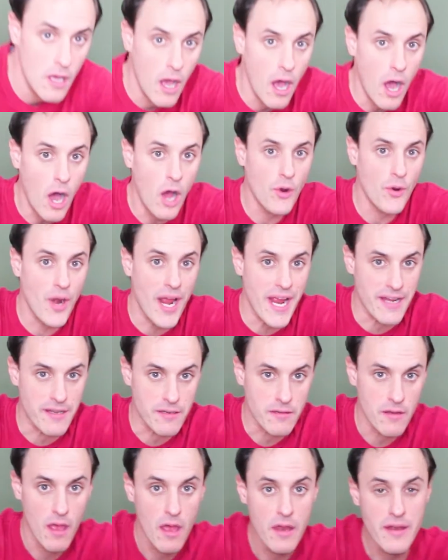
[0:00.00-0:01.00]
Alright,
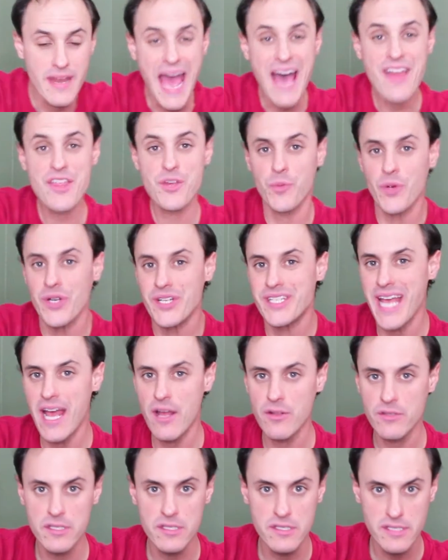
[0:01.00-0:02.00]
now that we're
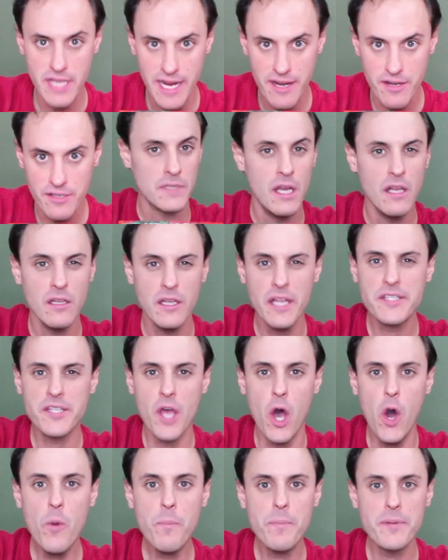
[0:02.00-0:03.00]
downstairs, let's
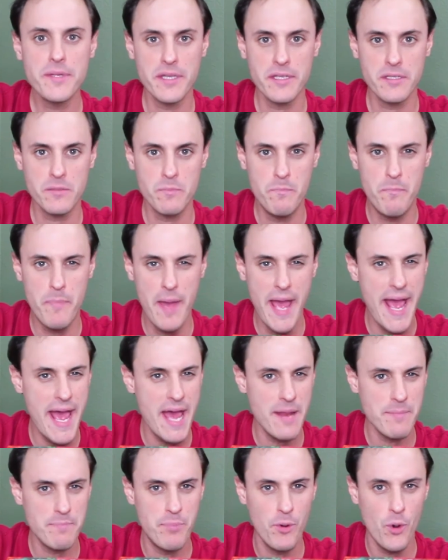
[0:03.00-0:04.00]
open this
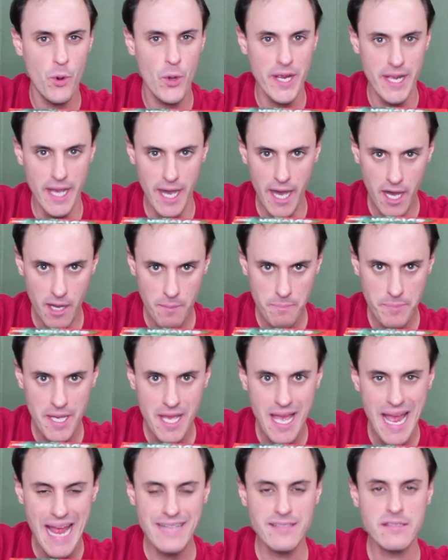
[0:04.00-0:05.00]
bad boy up
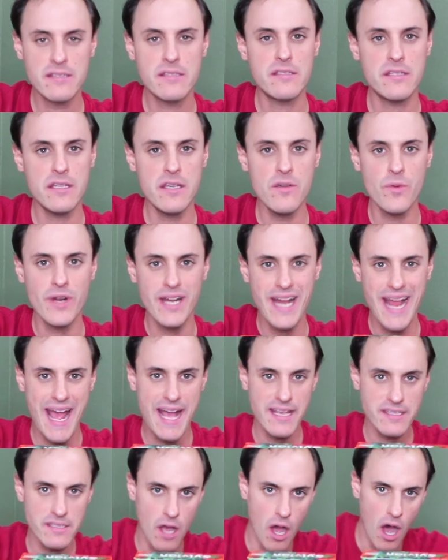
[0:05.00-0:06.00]
and see what it
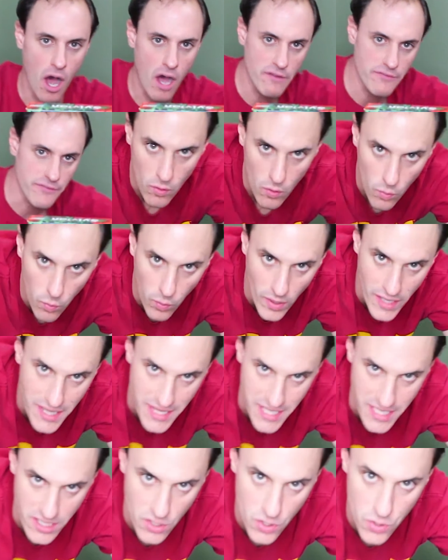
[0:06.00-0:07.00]
has to offer. One of
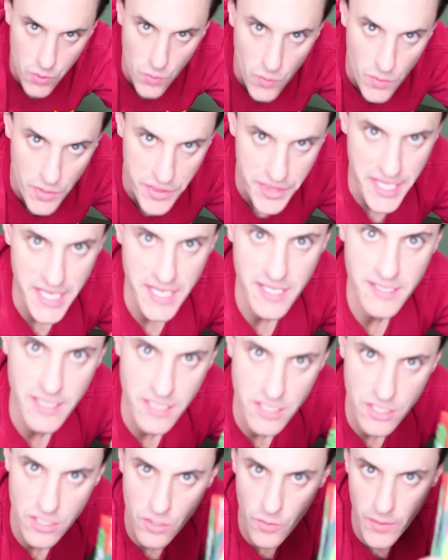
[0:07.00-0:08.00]
the cool things
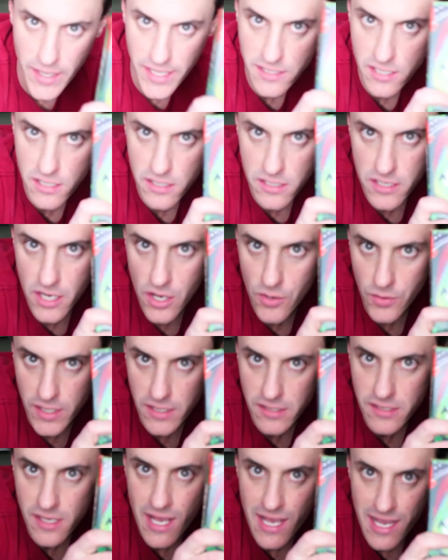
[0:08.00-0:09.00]
that you're going to
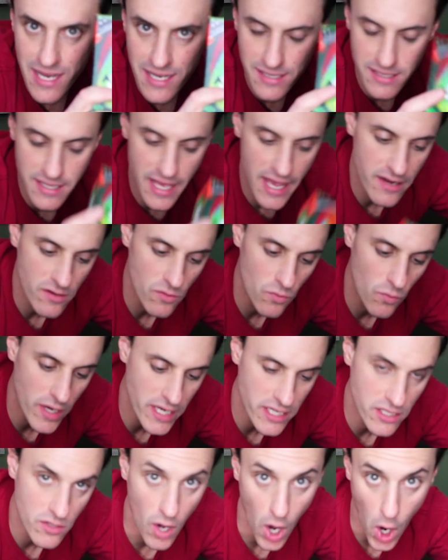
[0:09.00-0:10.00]
notice is that
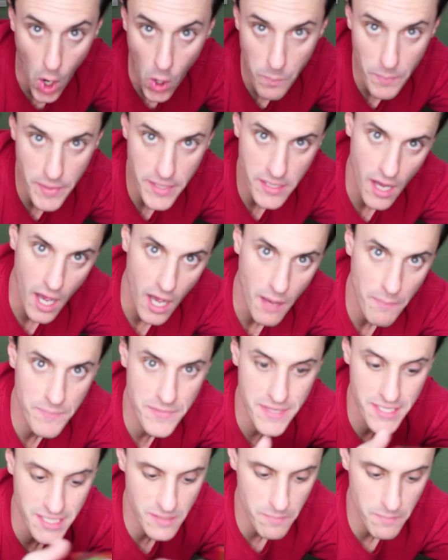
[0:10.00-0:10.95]
when you open up this